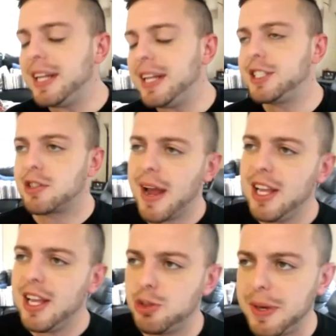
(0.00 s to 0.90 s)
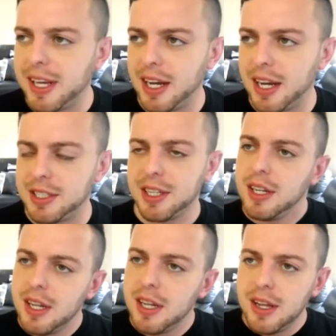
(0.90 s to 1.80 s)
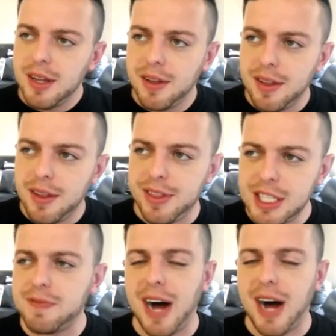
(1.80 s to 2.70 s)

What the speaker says: But it's strange because this